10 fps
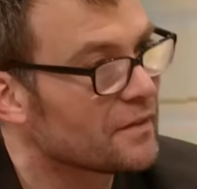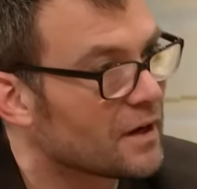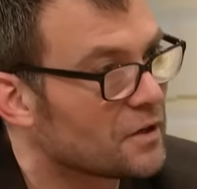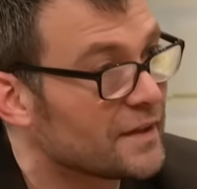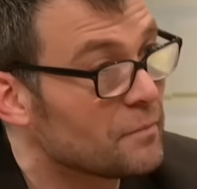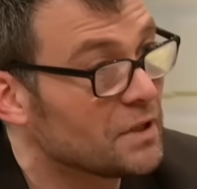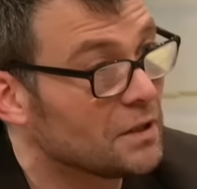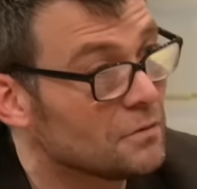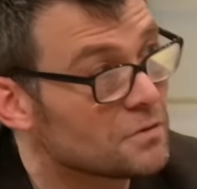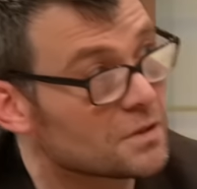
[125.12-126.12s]
that could then be
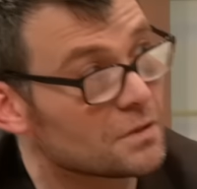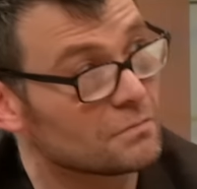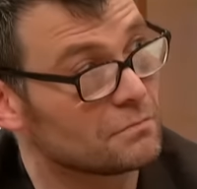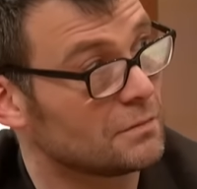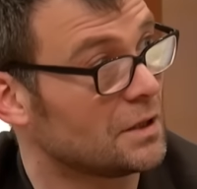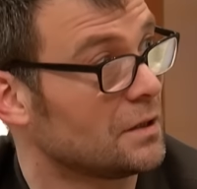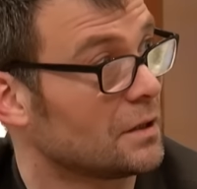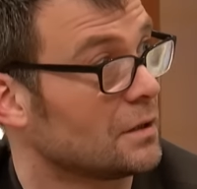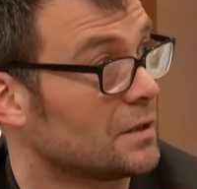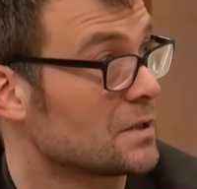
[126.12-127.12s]
used in a
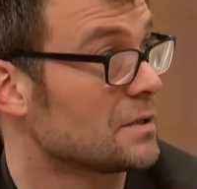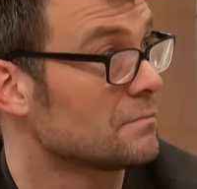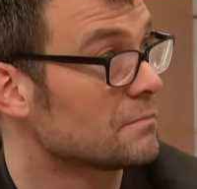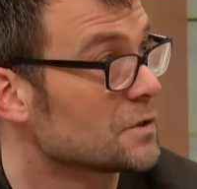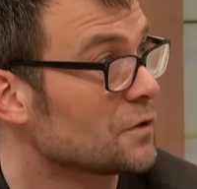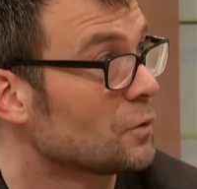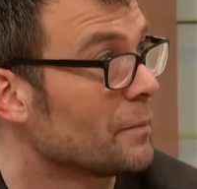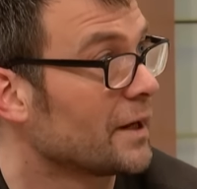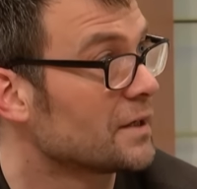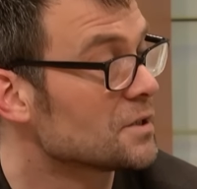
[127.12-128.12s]
design software
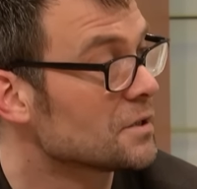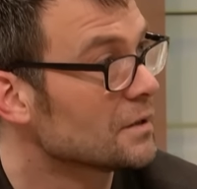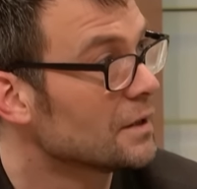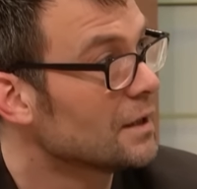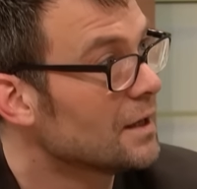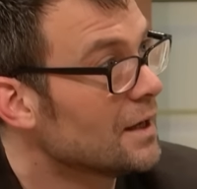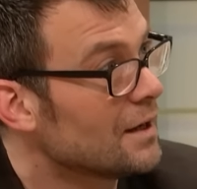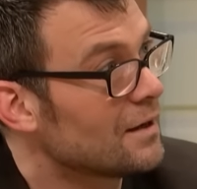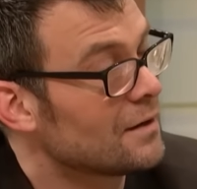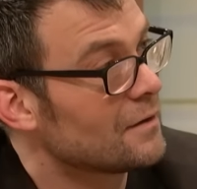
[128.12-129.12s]
package.
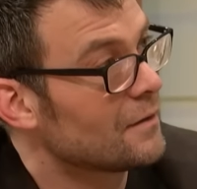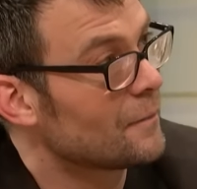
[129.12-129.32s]
So what was it